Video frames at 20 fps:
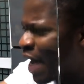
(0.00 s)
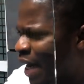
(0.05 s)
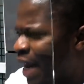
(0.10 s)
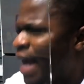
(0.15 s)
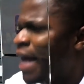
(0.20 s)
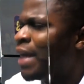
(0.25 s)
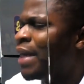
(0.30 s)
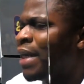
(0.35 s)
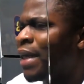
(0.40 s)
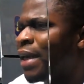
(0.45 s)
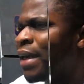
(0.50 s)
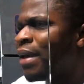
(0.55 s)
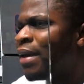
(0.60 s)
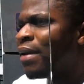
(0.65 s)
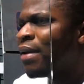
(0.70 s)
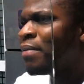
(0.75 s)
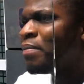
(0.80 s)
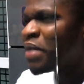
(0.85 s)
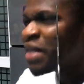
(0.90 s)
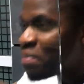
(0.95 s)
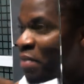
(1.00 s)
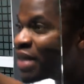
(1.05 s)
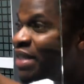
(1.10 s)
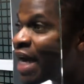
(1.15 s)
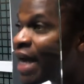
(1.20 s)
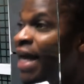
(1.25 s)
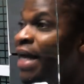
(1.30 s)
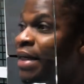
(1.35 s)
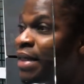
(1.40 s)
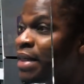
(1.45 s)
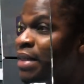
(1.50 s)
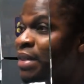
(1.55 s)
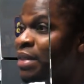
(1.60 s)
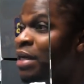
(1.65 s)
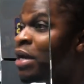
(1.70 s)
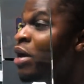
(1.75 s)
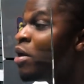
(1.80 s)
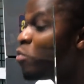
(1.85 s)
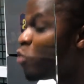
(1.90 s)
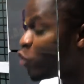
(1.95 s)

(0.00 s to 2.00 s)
the line, eh? Miss Major NDC.